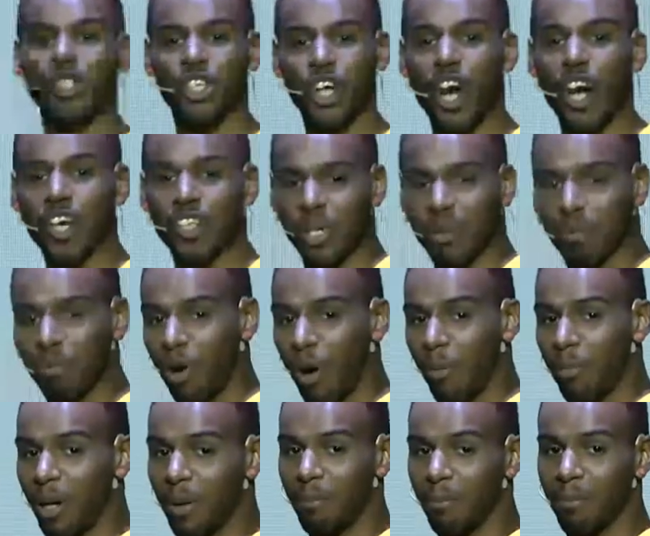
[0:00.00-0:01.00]
your charging
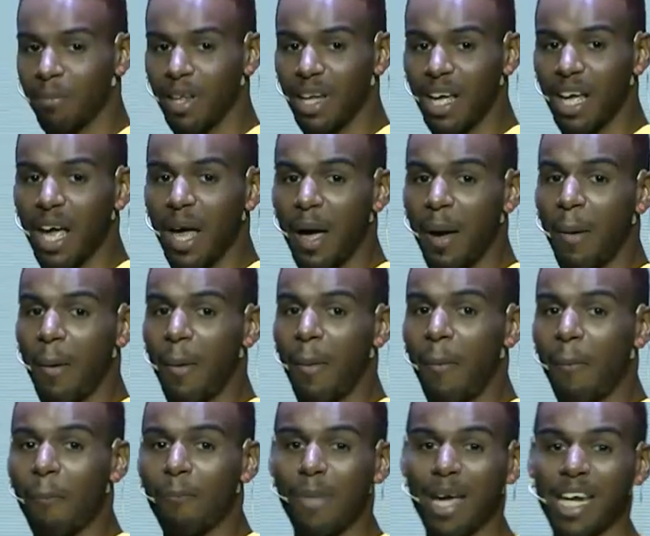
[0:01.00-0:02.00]
problem.
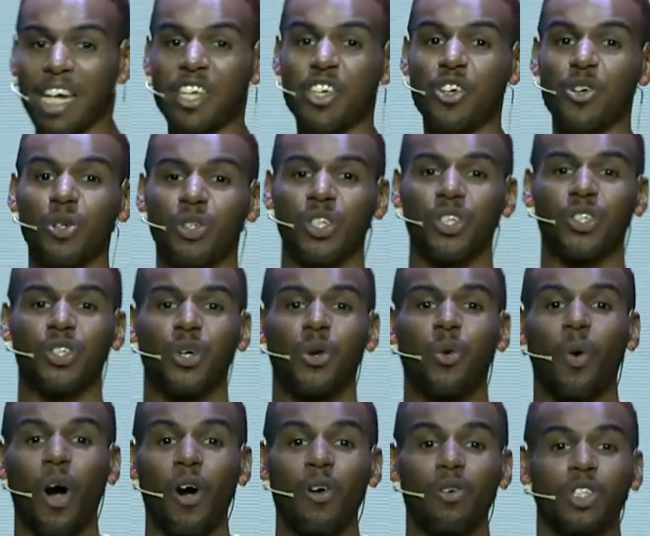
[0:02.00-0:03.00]
Many users
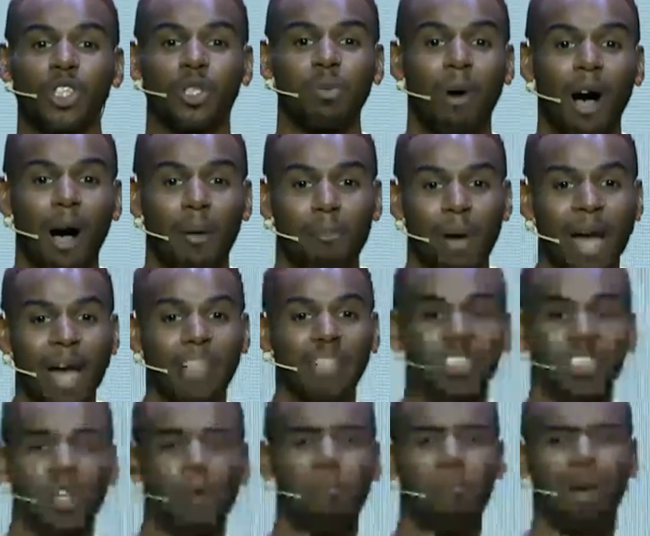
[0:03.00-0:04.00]
who own smart
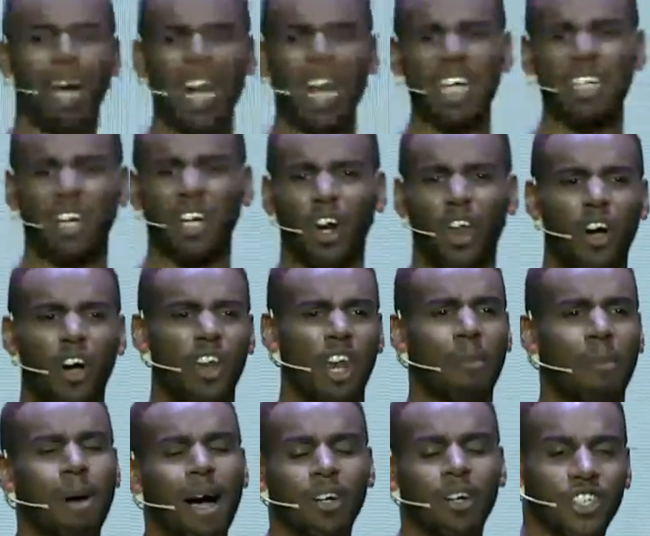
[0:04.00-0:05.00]
bands complained a
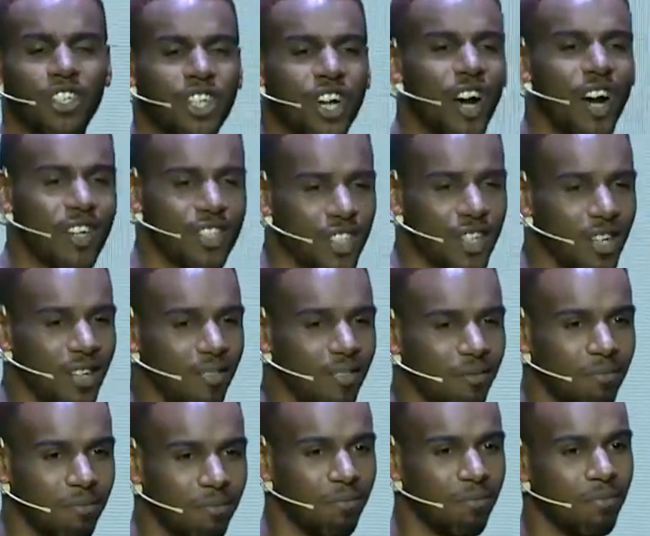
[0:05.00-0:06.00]
lot about the charger.
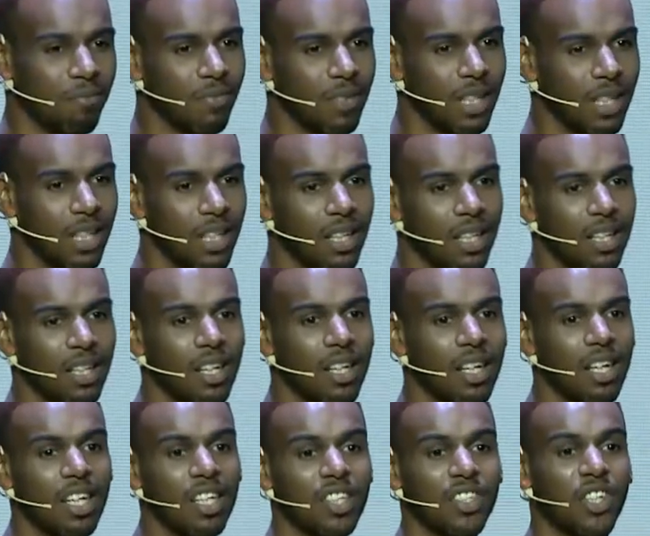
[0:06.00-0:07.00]

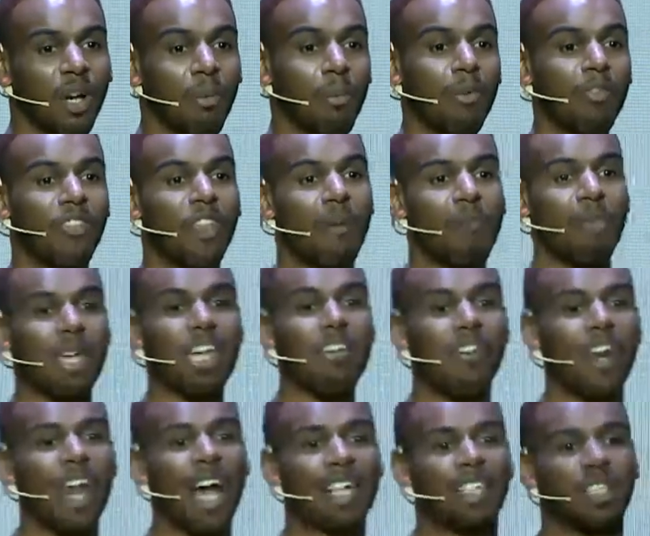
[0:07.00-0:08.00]
Some of them
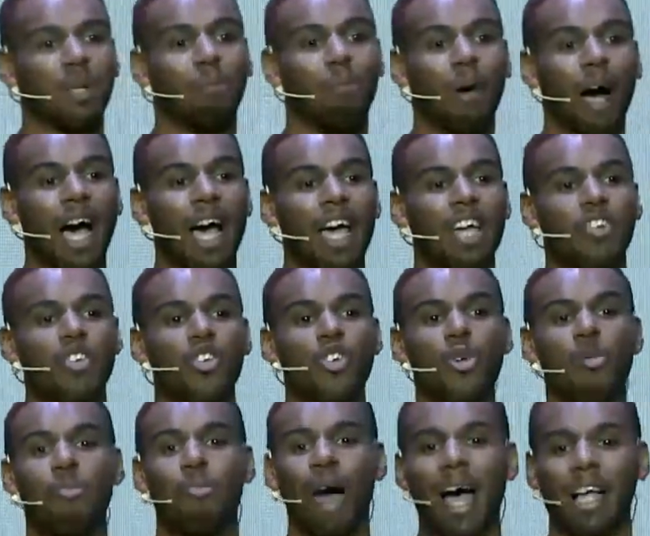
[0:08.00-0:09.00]
even had to buy
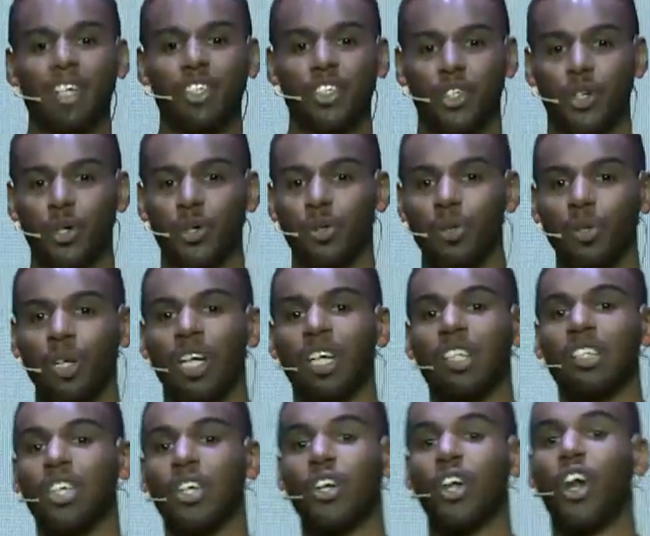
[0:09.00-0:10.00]
new band due
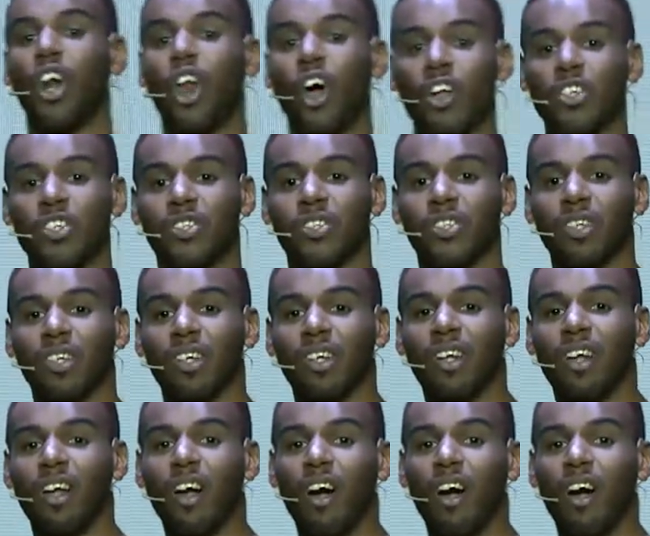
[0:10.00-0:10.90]
to the loss